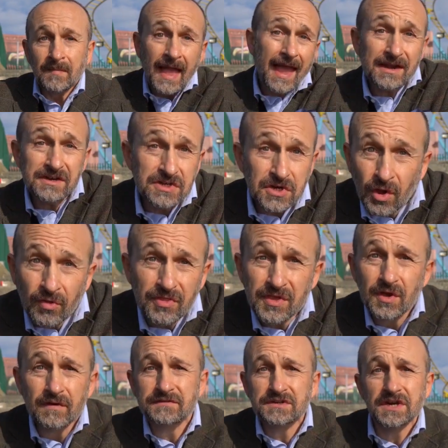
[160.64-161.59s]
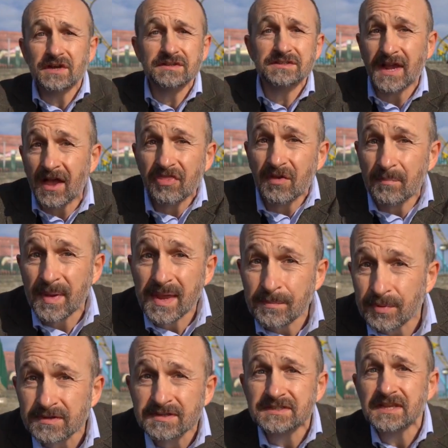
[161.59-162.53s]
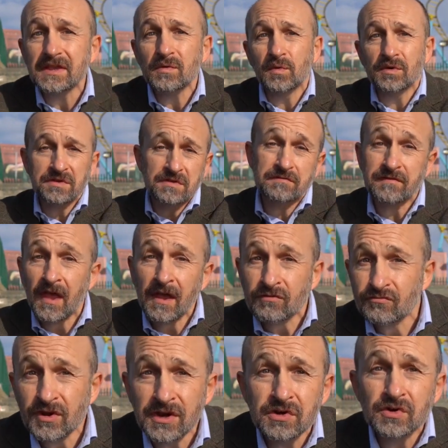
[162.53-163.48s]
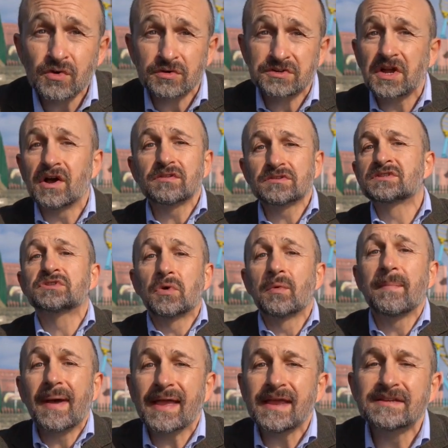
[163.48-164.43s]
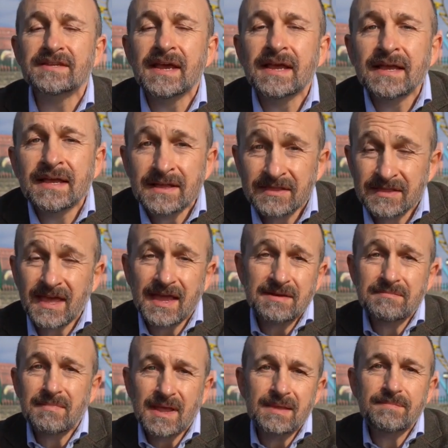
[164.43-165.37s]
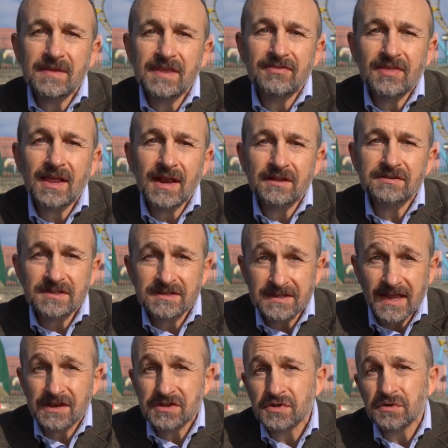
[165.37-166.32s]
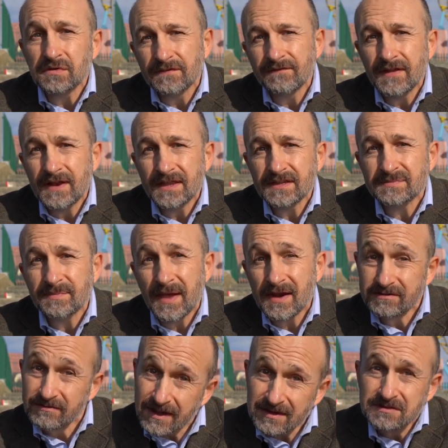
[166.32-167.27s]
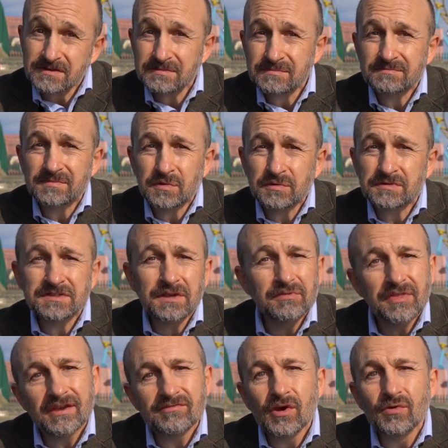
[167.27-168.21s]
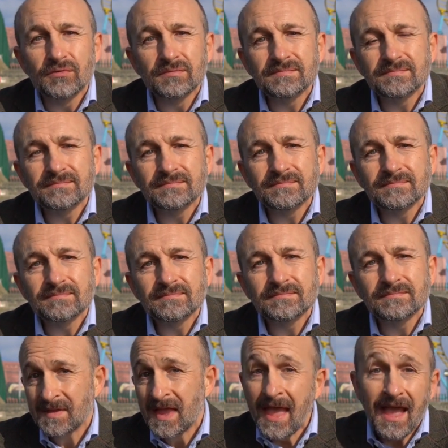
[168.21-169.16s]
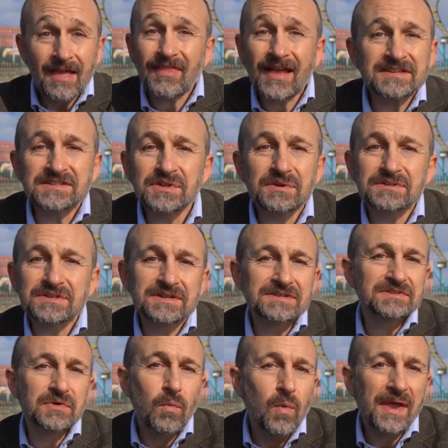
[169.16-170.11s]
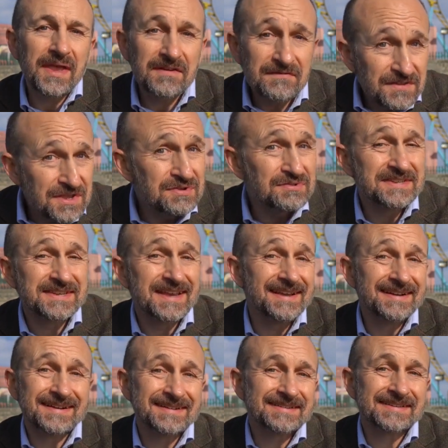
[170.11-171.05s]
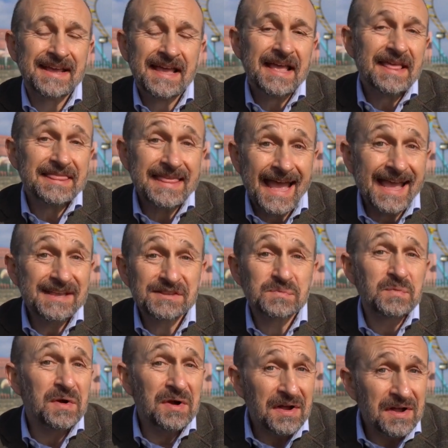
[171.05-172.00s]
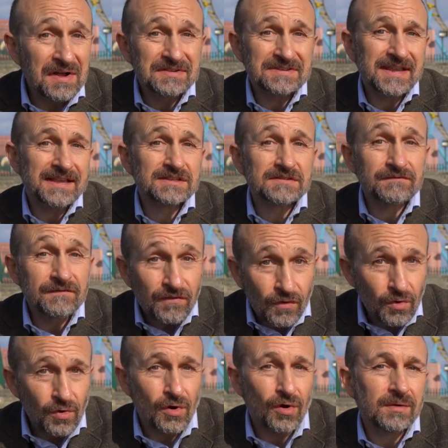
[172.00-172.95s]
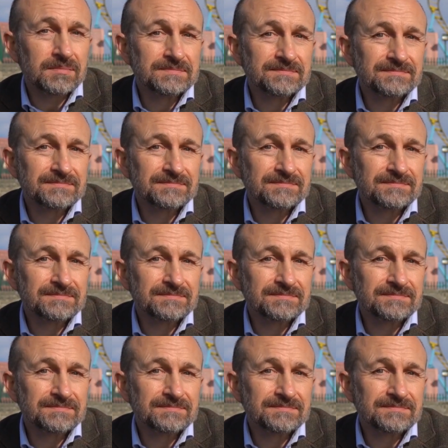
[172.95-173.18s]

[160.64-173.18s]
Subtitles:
And on the off chance other people see what you've written or danced or made, then maybe they'll understand your feelings better and also their own. And that's not just a way of using art, that is what art is for.